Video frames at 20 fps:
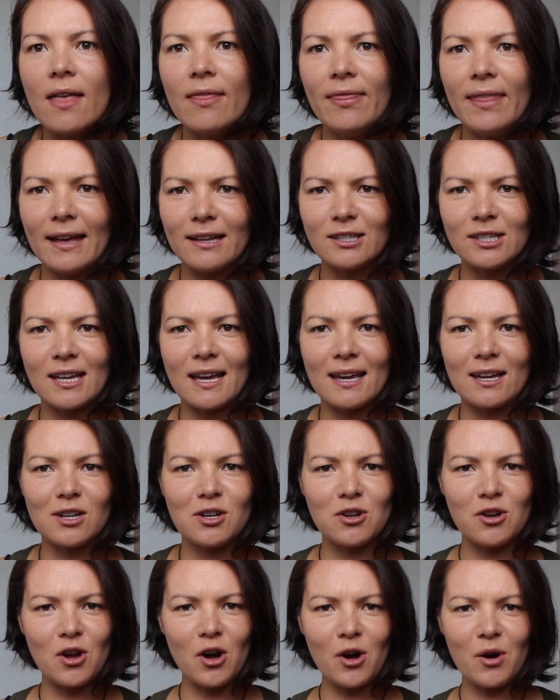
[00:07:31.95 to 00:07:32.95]
they'll say
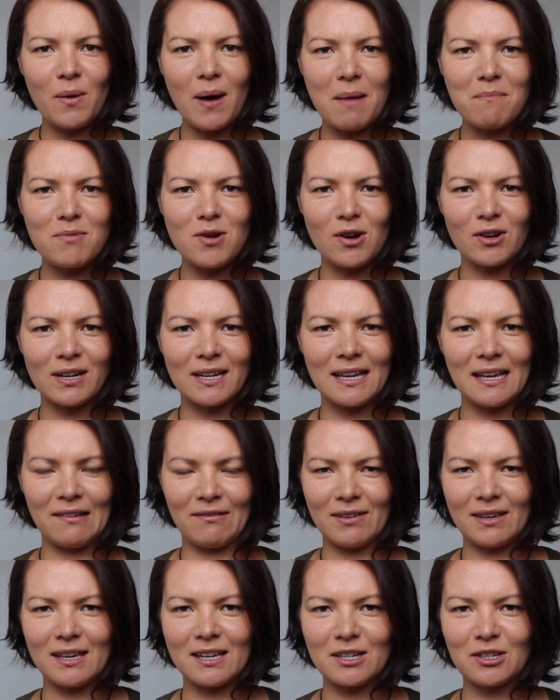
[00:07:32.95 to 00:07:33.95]
no, I'm not
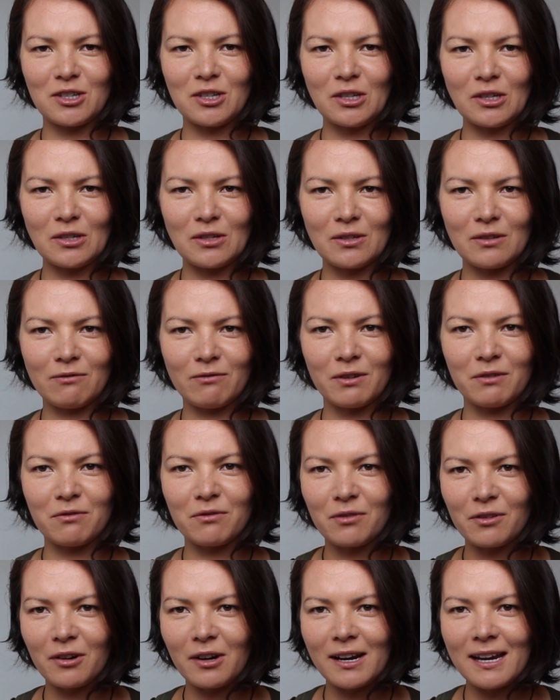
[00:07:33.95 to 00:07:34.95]
giving it to you for
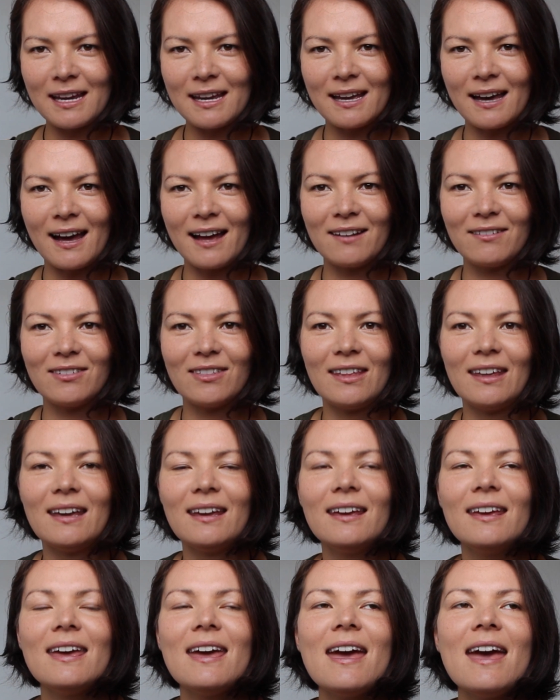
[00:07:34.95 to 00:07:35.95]
free, kind of
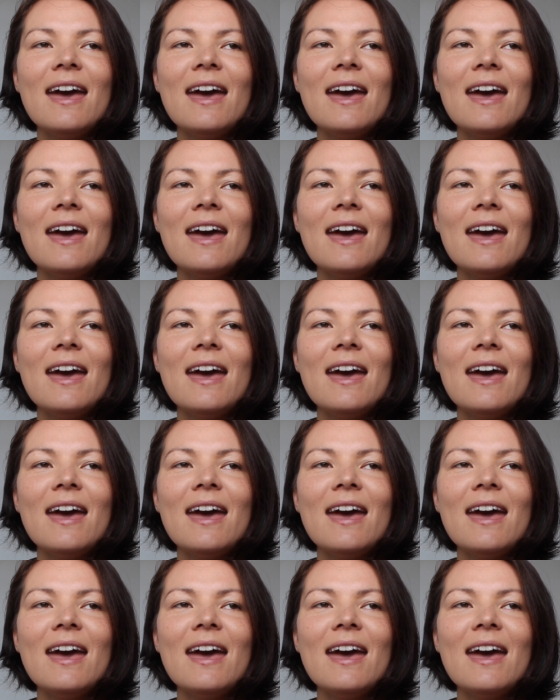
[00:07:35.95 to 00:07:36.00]
thing.